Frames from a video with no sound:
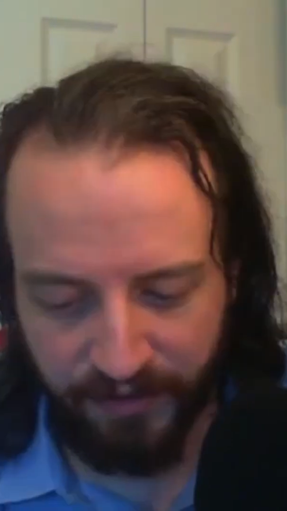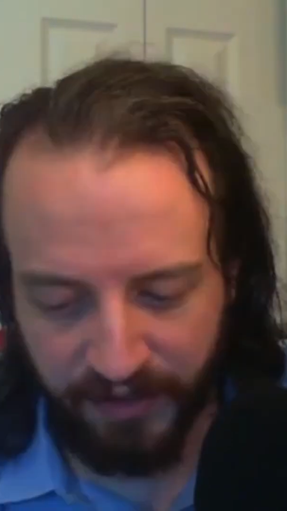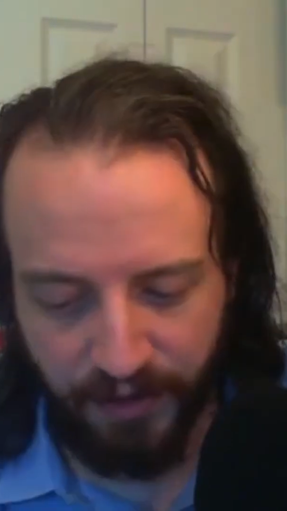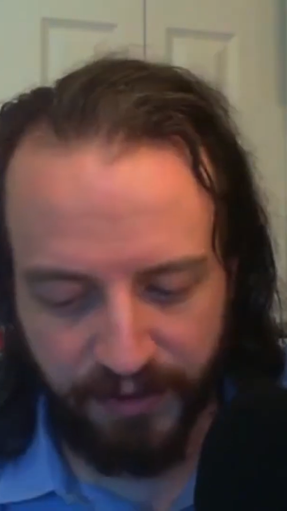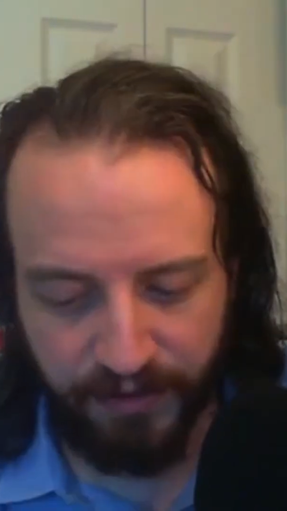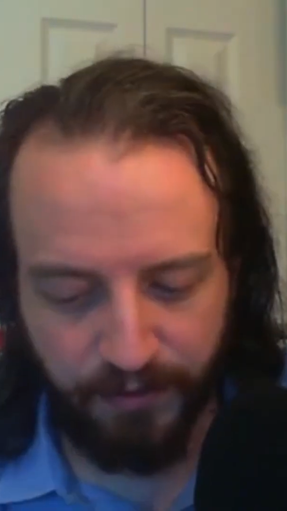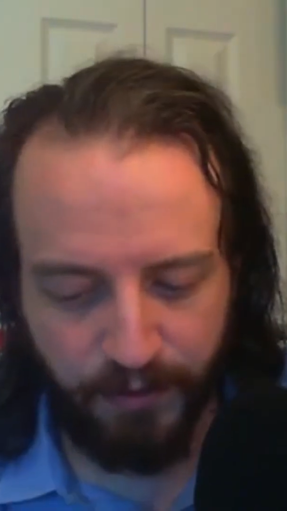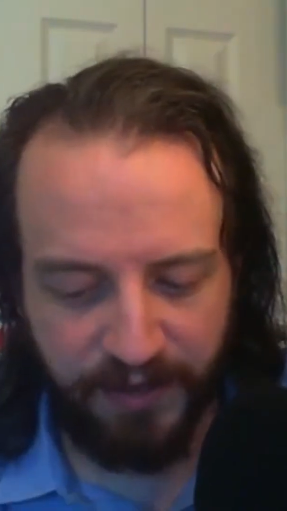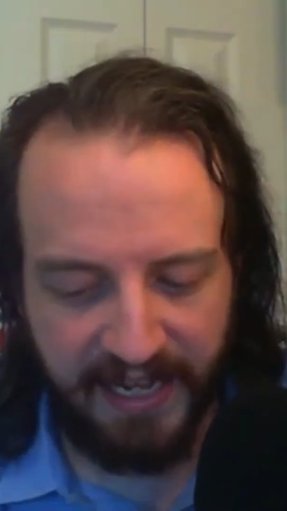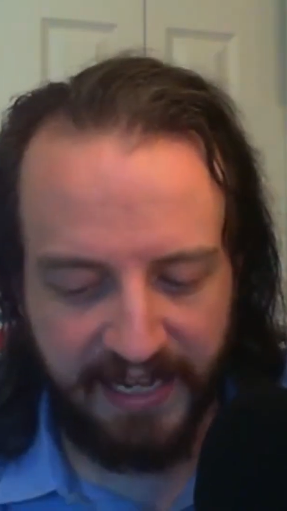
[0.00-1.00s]
Going
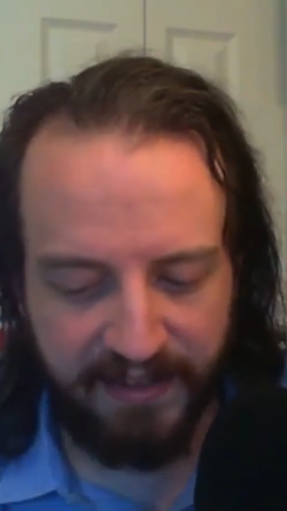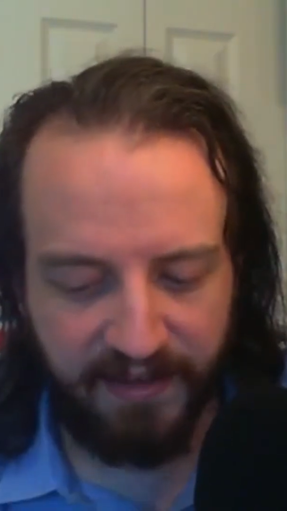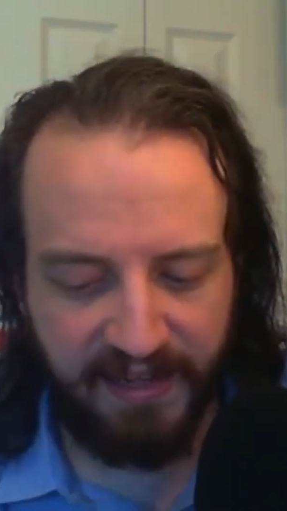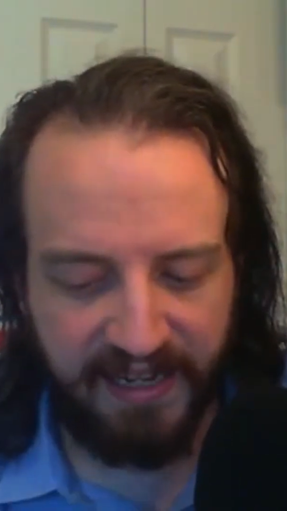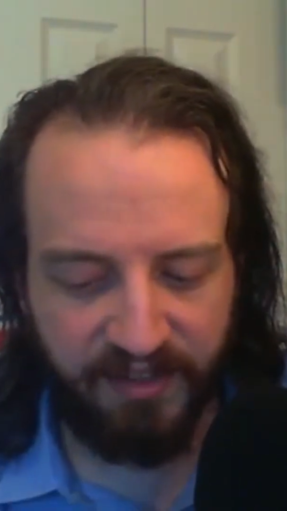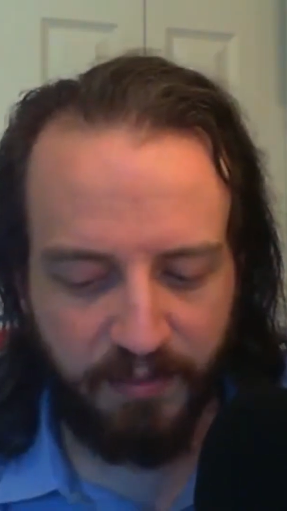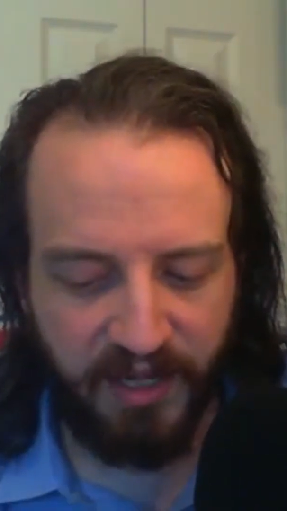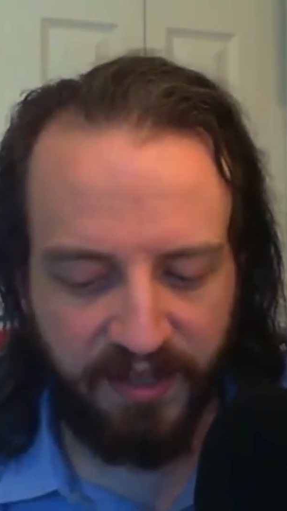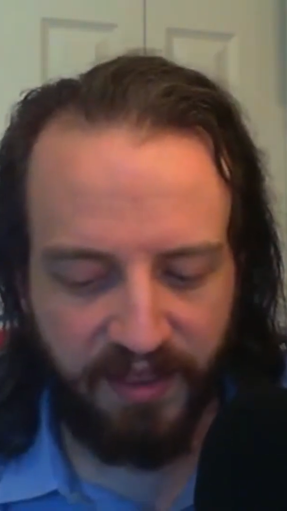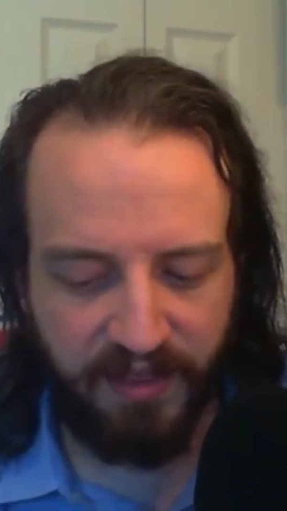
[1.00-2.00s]
through that last
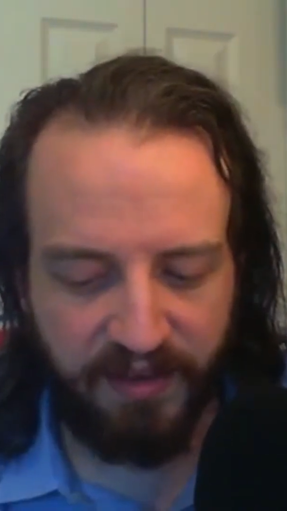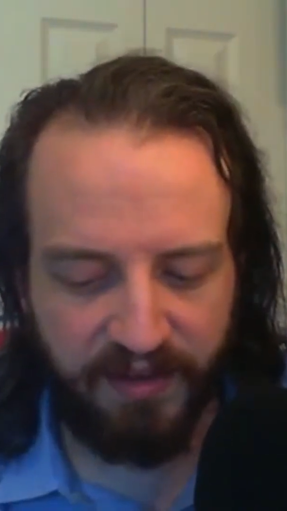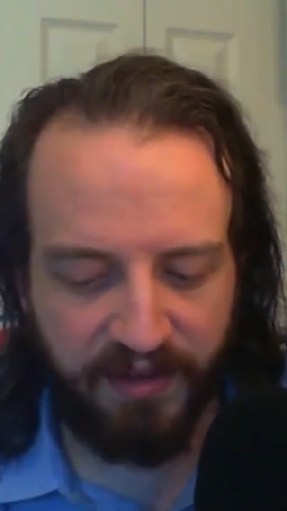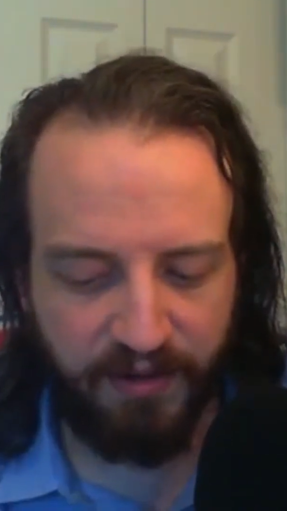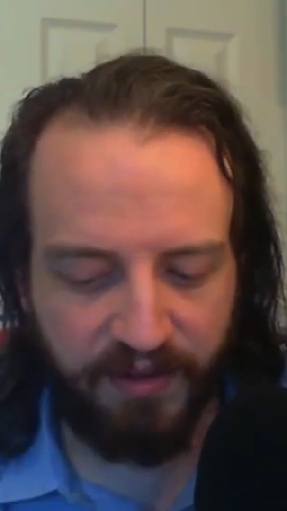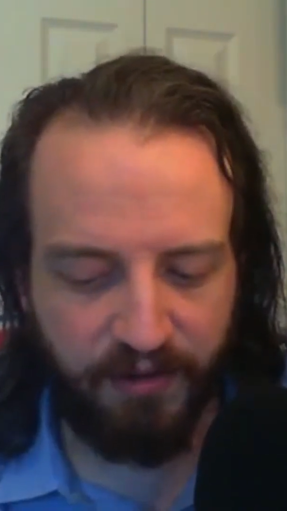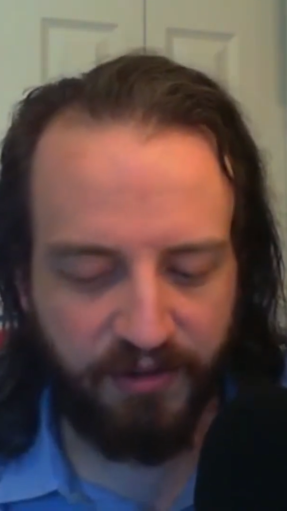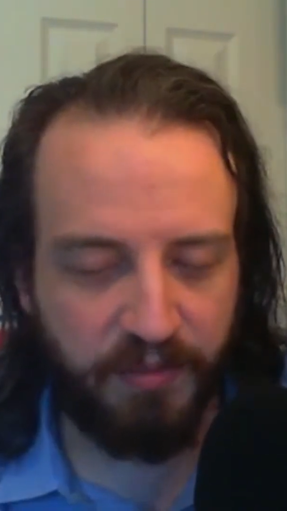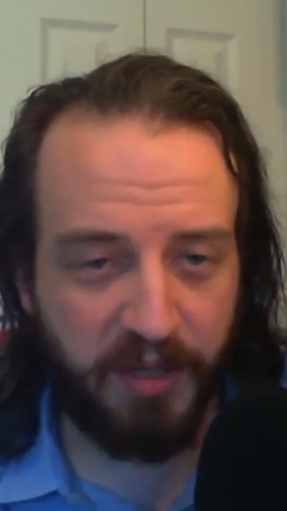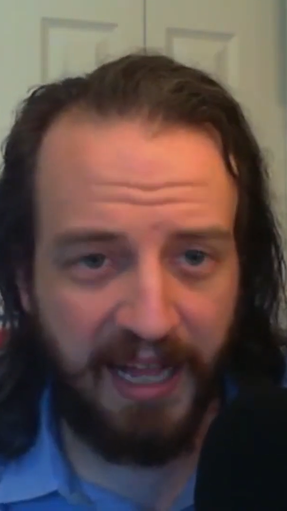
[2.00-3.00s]
month, there there
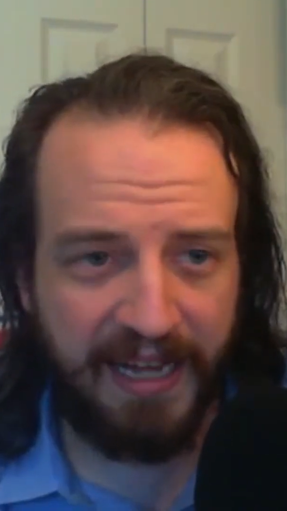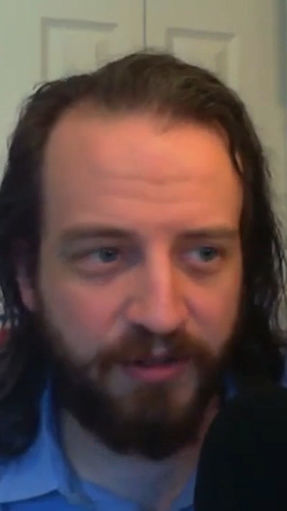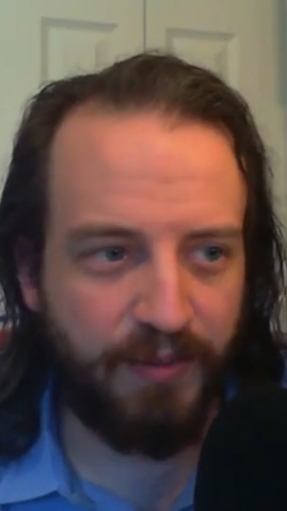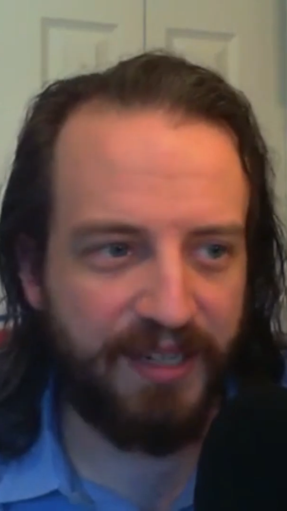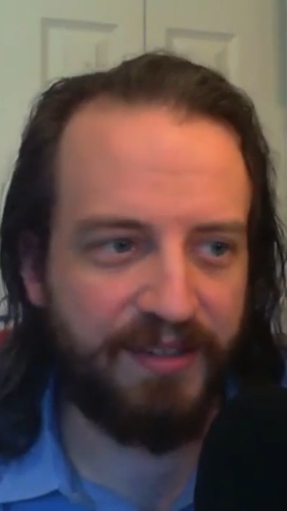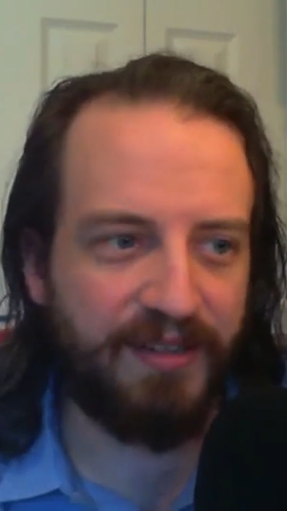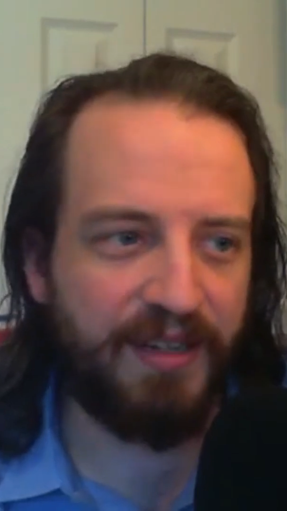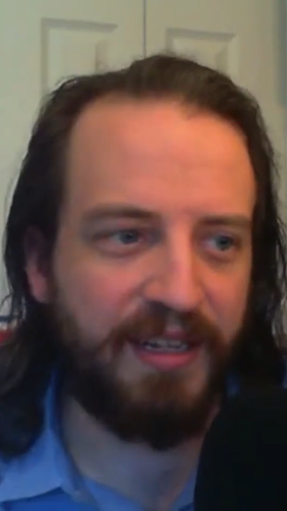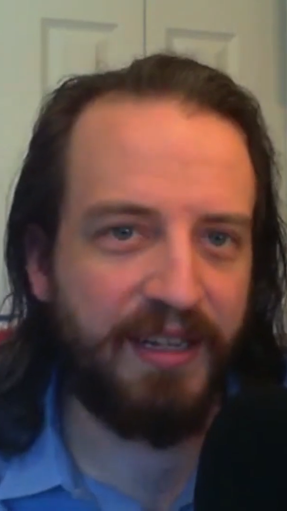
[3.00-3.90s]
was a plot twist